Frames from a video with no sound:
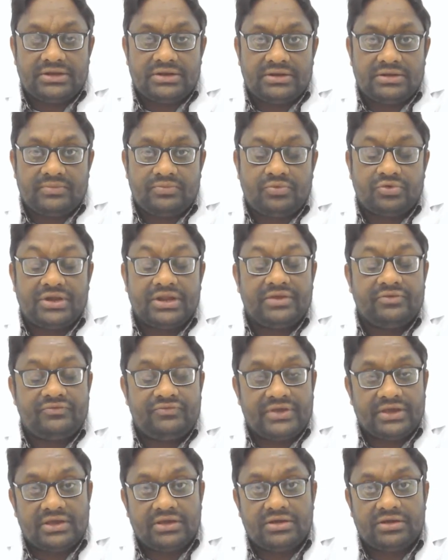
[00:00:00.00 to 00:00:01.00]
putting
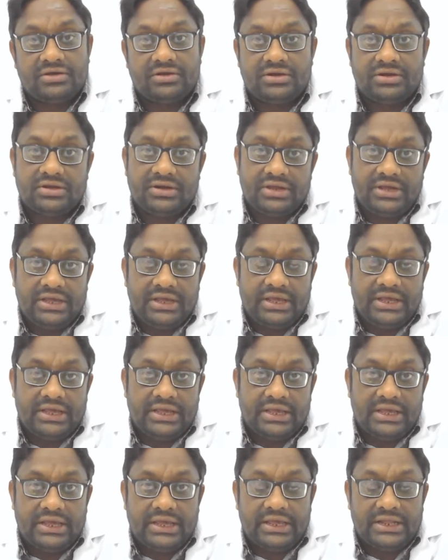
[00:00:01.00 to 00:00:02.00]
finger
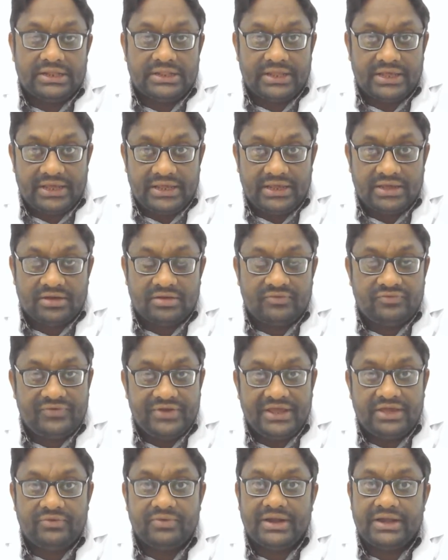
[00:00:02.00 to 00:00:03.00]
in the ear
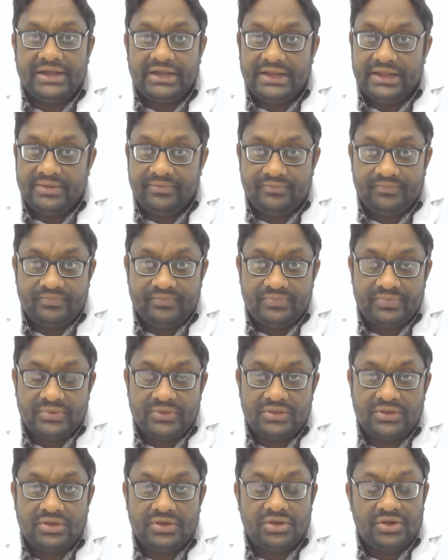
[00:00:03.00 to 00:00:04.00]
frequently,
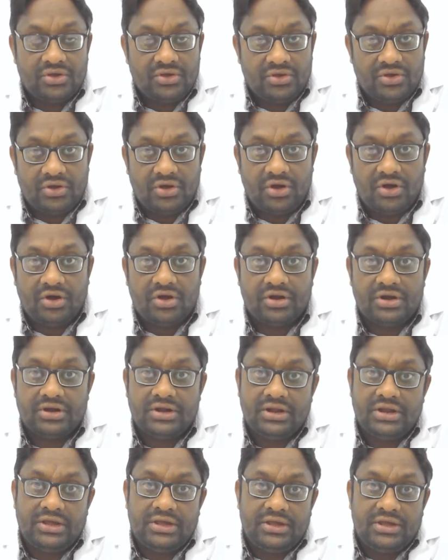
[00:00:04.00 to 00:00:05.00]
or
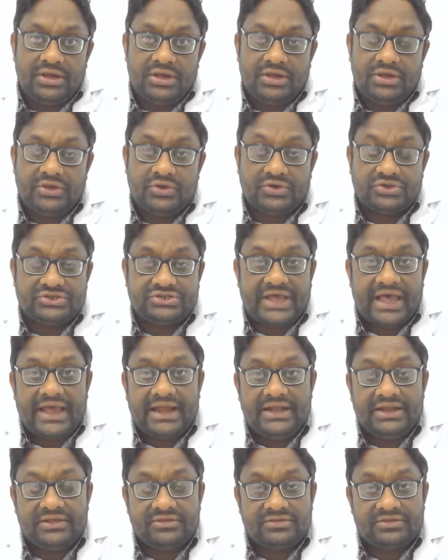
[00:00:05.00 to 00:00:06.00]
your
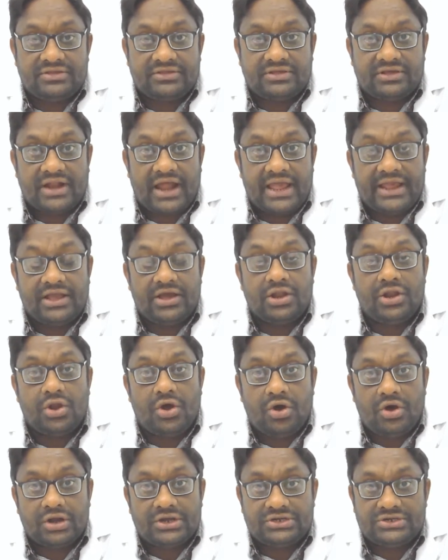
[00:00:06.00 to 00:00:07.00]
child is crying a
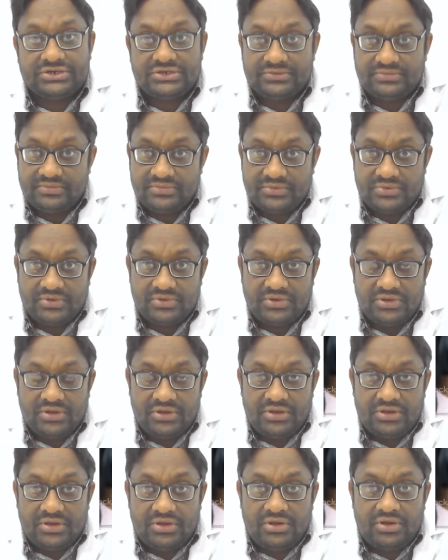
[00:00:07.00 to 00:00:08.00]
lot,
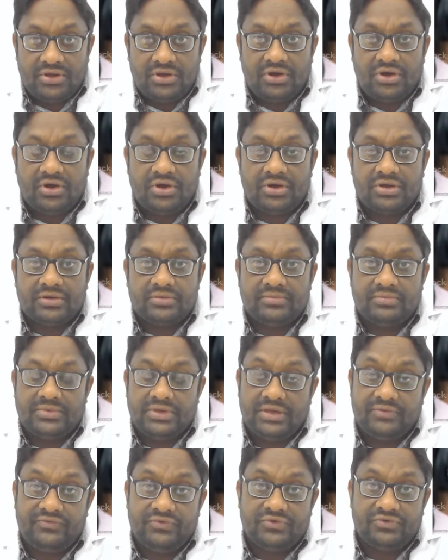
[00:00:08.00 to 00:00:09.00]
or
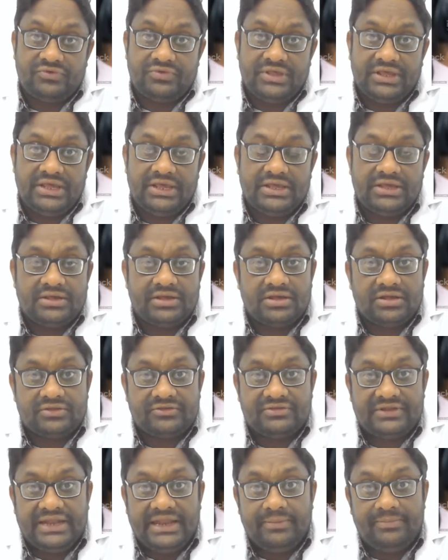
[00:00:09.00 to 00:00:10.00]
if you see
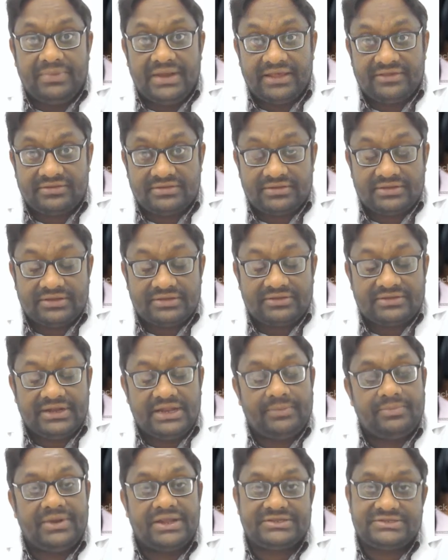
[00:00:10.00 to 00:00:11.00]

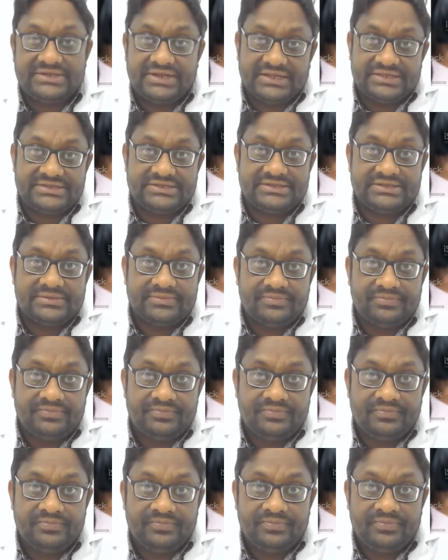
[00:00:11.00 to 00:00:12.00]
sleeplessness,
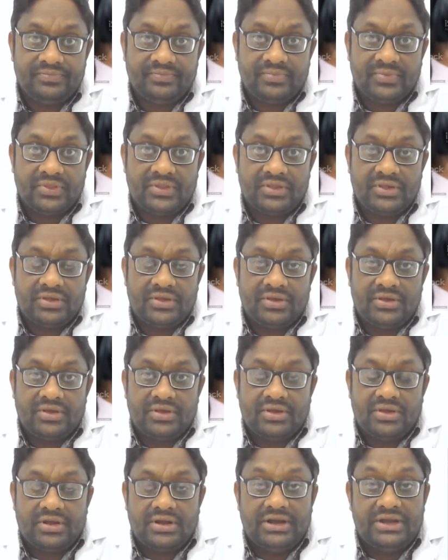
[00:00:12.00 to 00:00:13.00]

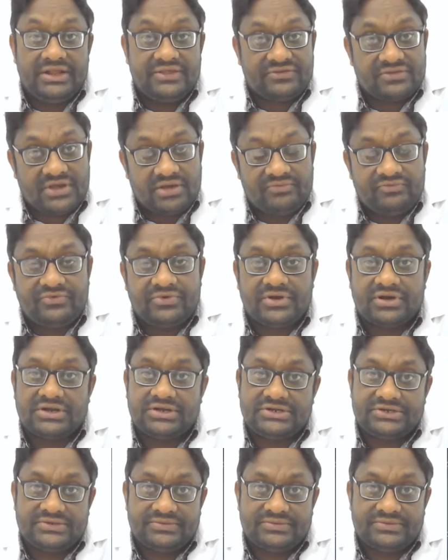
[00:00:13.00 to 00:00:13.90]
discomfort,